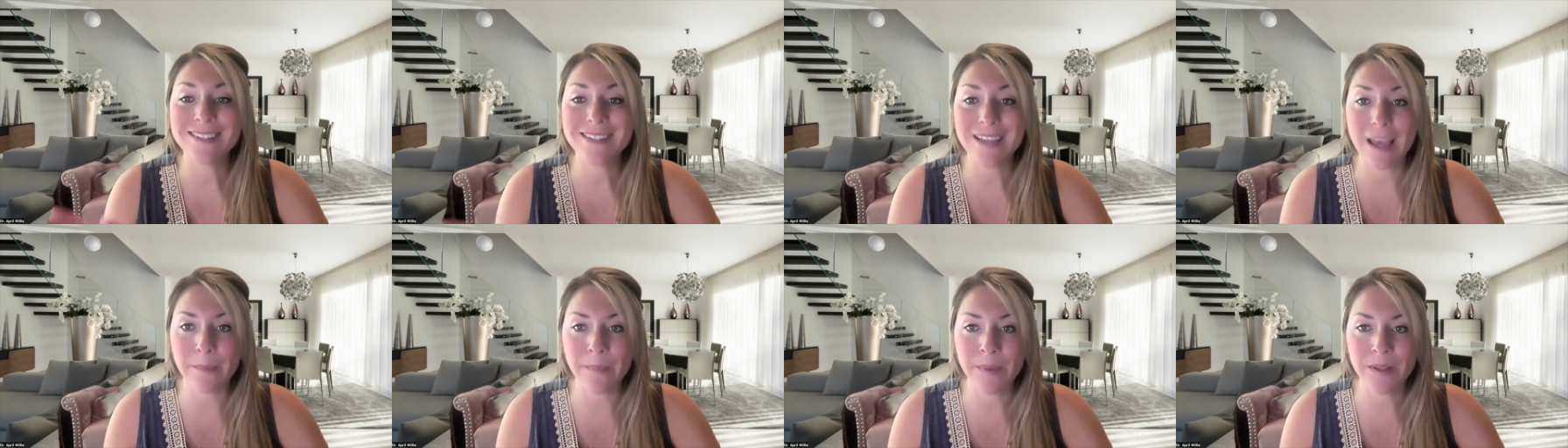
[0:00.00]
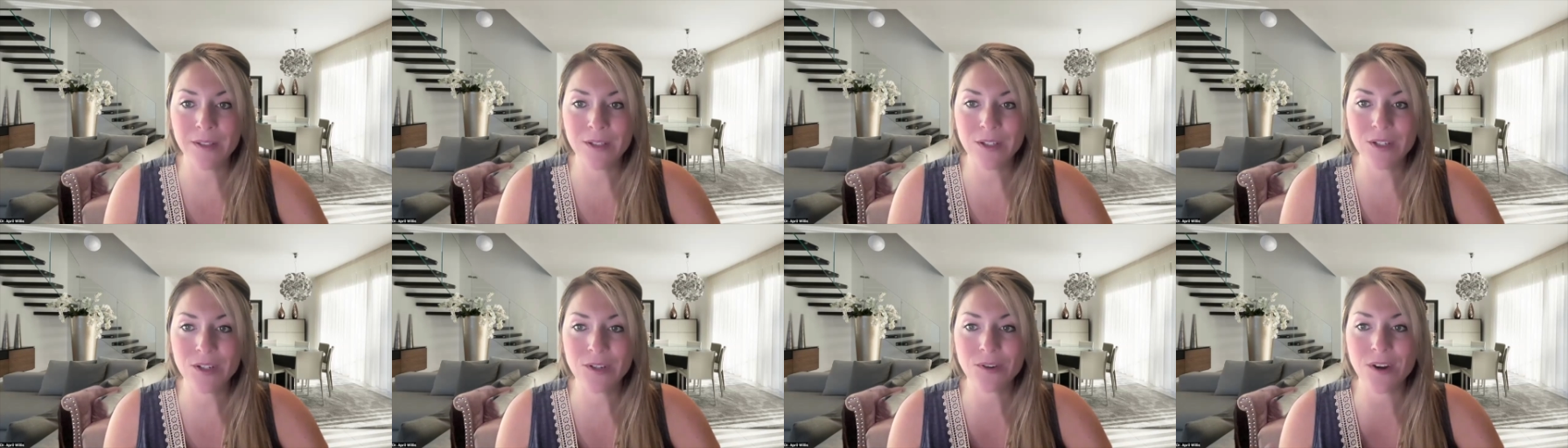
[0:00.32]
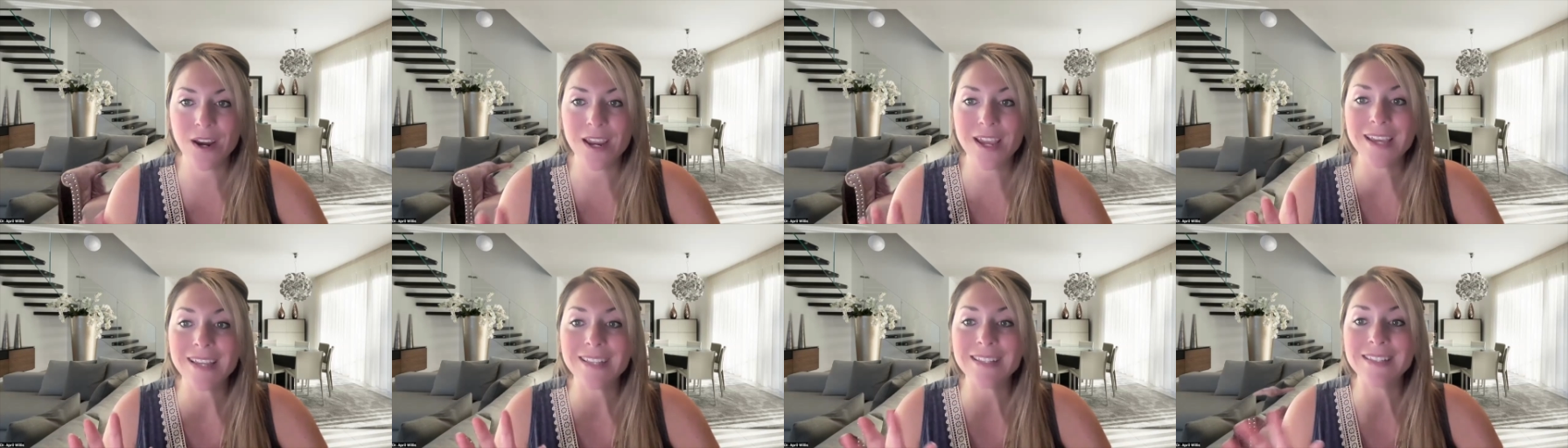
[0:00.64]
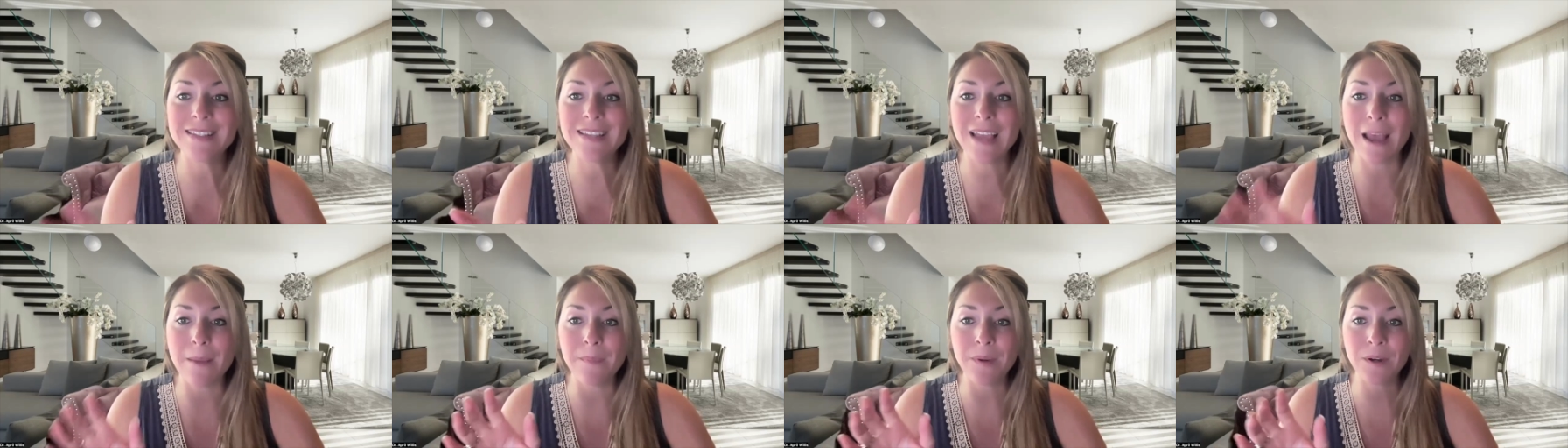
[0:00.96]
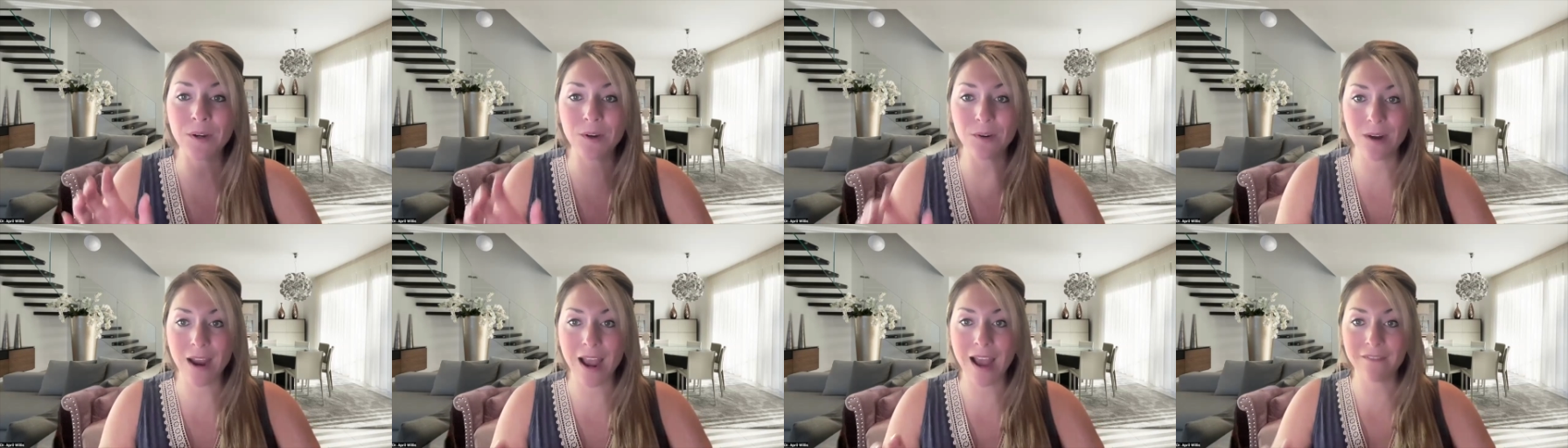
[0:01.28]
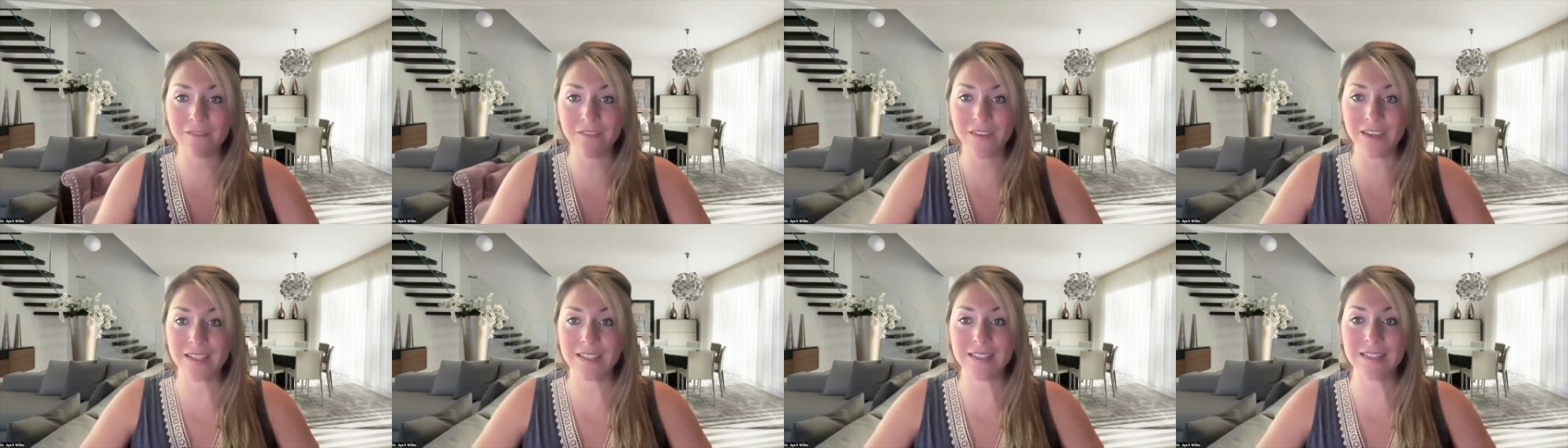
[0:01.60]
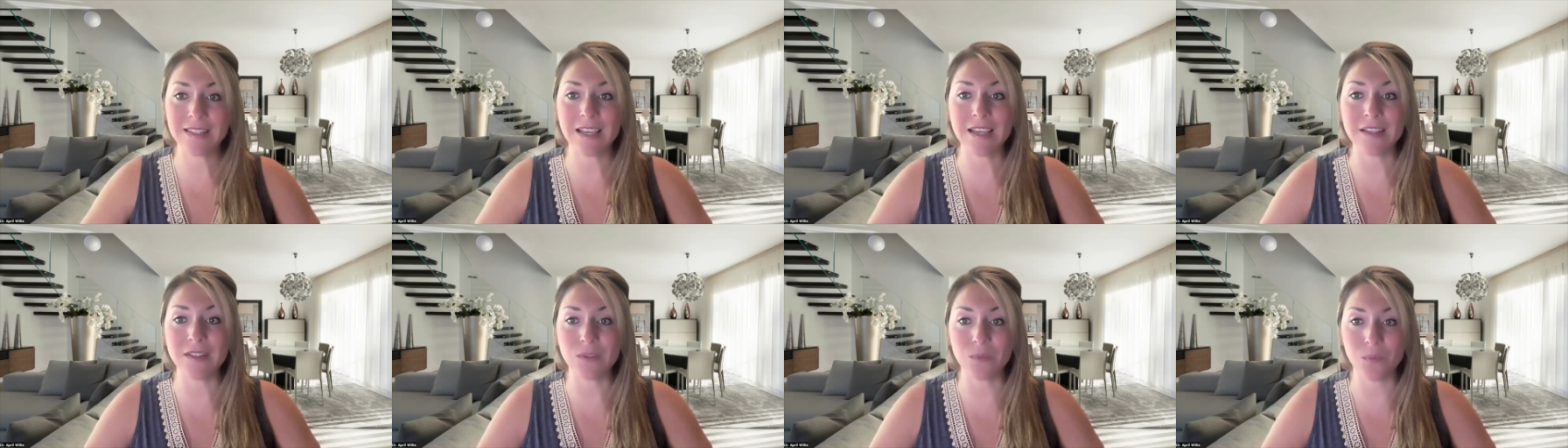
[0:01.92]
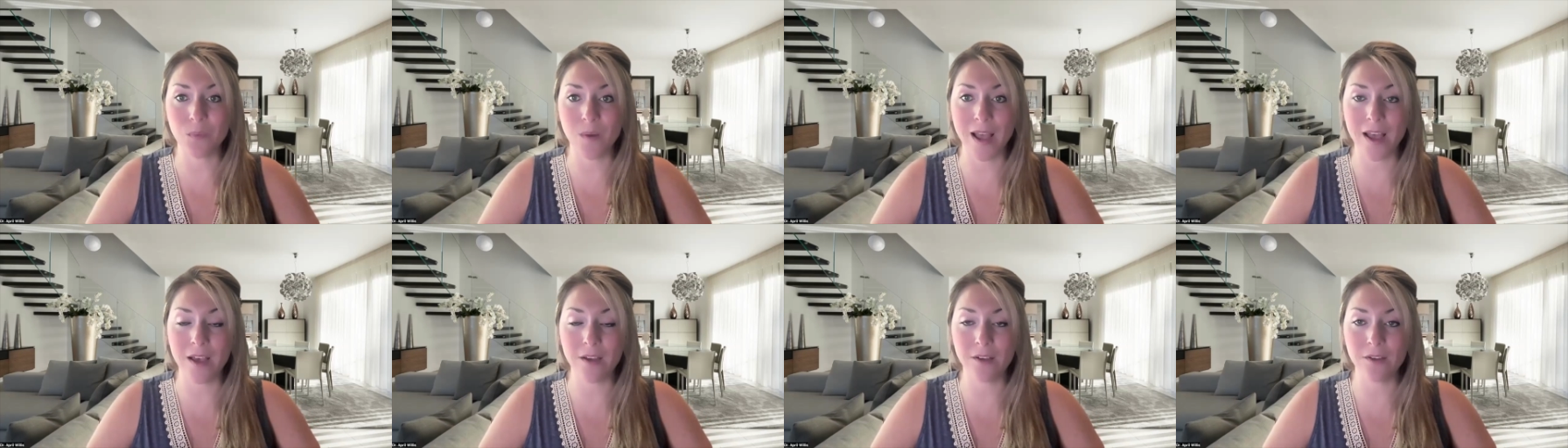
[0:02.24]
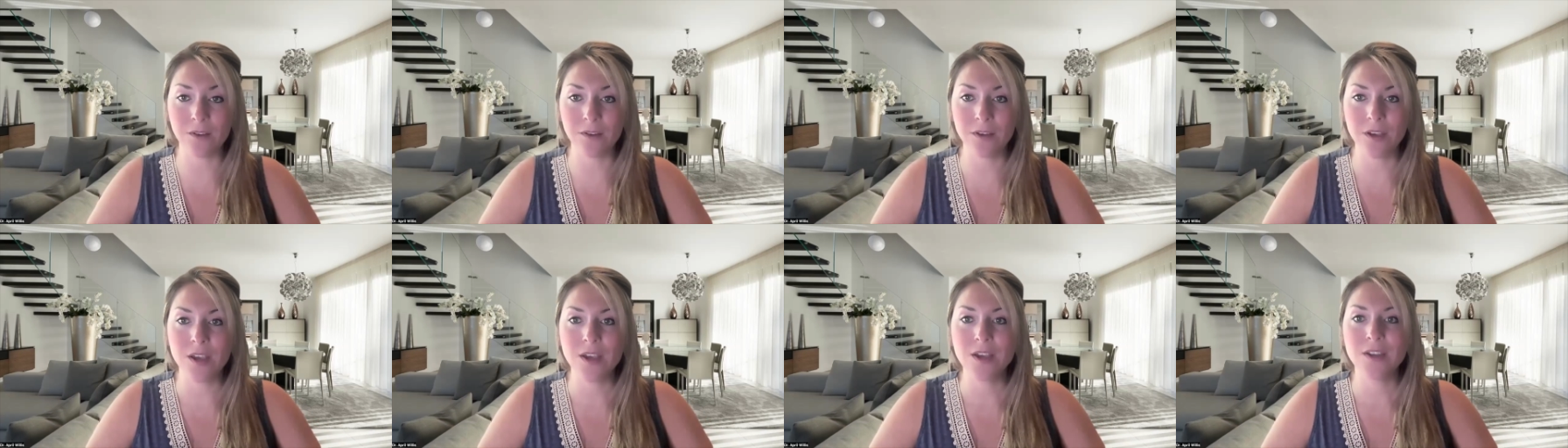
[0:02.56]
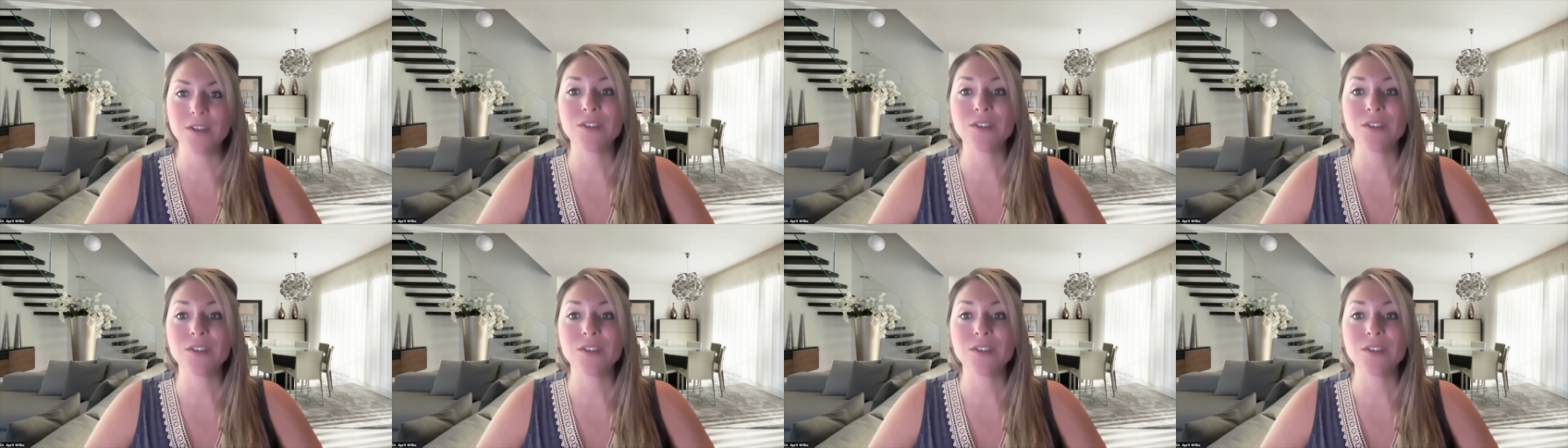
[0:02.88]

demonstrate demographics as well.